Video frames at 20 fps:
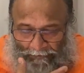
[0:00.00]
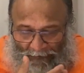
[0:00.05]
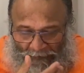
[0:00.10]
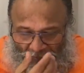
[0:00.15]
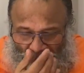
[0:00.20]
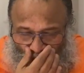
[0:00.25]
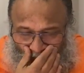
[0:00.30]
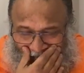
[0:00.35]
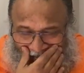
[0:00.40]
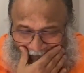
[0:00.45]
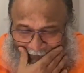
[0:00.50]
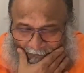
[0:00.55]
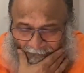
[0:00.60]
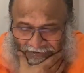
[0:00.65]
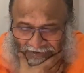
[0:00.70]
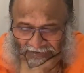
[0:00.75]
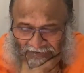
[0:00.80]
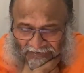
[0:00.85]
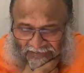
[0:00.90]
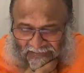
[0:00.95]

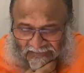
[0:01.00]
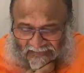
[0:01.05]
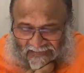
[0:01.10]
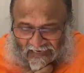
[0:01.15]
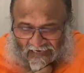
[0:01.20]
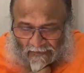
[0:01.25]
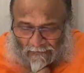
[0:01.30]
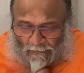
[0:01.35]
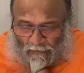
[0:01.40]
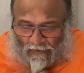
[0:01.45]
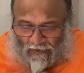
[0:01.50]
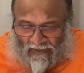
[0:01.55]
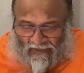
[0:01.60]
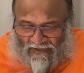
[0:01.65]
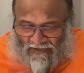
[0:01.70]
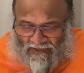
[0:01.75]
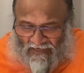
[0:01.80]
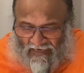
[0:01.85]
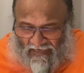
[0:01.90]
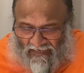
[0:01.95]
Paramatma has that
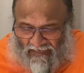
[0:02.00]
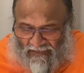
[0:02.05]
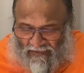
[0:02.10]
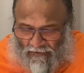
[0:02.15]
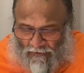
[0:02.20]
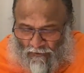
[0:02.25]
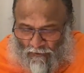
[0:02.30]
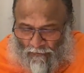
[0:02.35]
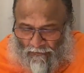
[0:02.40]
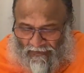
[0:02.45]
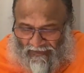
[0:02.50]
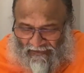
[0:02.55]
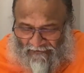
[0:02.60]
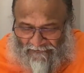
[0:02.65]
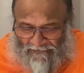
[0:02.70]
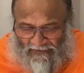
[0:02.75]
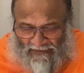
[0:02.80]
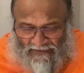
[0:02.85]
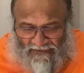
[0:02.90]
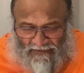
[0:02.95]
potentiality to
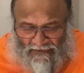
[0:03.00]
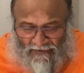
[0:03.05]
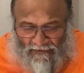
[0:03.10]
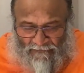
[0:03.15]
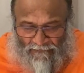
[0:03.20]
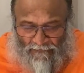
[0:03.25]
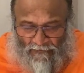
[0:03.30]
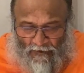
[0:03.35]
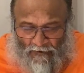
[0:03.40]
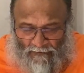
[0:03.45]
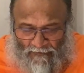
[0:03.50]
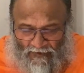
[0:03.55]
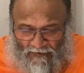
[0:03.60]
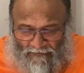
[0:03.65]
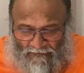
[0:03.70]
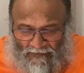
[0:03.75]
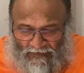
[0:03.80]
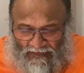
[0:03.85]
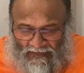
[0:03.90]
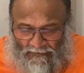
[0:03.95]
manifest in the form
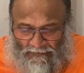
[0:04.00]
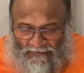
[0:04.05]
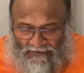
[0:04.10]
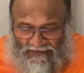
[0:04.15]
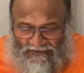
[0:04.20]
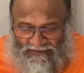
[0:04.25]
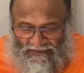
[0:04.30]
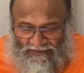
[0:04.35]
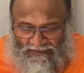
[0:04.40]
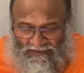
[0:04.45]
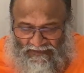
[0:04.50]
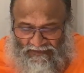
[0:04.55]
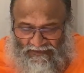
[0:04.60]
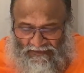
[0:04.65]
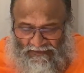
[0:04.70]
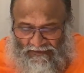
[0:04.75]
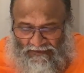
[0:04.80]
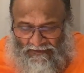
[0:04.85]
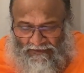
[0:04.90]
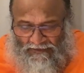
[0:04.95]
of
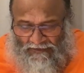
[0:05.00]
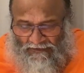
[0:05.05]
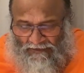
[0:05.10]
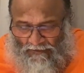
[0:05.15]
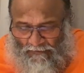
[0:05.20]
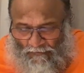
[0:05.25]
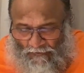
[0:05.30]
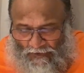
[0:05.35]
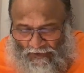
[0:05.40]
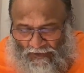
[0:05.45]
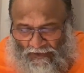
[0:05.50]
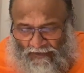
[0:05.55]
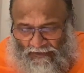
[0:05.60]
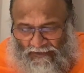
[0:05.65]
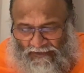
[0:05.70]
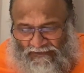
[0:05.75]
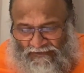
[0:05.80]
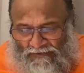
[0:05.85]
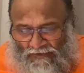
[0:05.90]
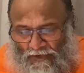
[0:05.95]
multiplicity. The
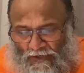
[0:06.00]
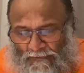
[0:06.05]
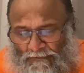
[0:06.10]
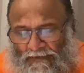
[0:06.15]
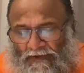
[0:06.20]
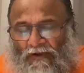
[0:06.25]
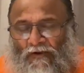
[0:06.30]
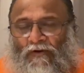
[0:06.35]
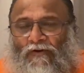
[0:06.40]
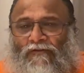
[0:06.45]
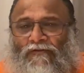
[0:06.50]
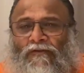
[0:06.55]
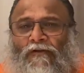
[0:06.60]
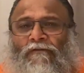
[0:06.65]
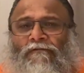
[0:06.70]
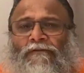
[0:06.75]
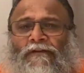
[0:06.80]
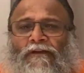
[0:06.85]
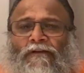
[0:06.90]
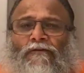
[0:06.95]
world is not because
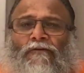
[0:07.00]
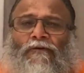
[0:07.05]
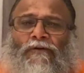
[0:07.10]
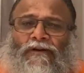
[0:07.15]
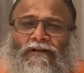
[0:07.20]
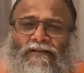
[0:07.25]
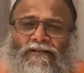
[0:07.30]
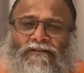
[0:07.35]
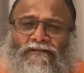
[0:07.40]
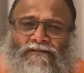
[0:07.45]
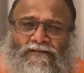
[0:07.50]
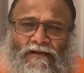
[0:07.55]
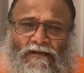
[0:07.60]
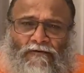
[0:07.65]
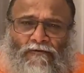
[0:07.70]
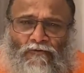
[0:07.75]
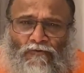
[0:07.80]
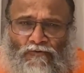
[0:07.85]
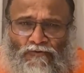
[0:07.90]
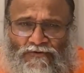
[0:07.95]
of ignorance.
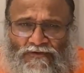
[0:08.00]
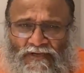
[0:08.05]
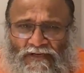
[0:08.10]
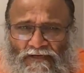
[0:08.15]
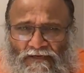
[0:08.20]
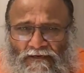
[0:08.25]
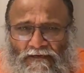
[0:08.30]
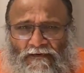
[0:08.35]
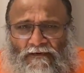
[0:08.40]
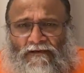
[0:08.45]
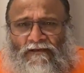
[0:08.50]
Conclusion.